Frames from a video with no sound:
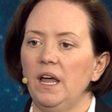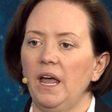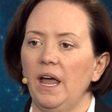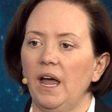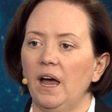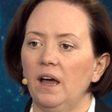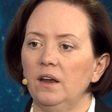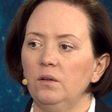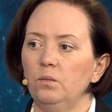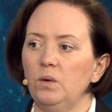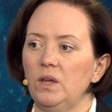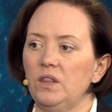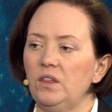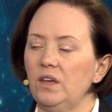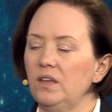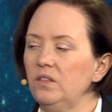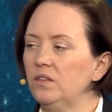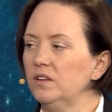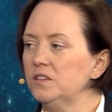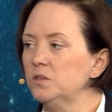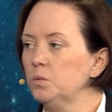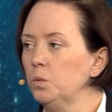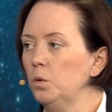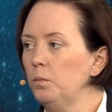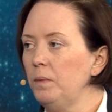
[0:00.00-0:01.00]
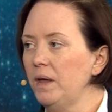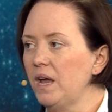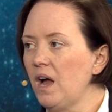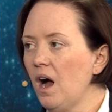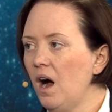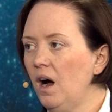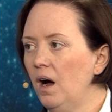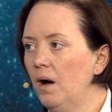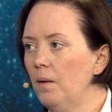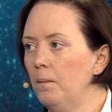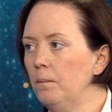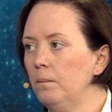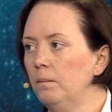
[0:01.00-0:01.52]
And we think this will
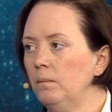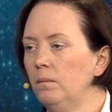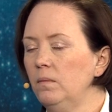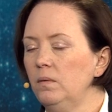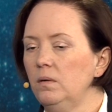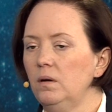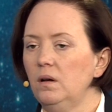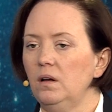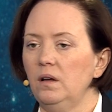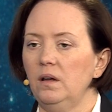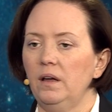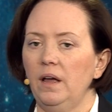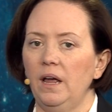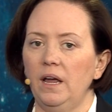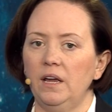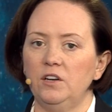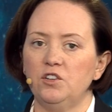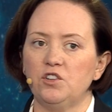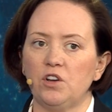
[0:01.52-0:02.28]
become a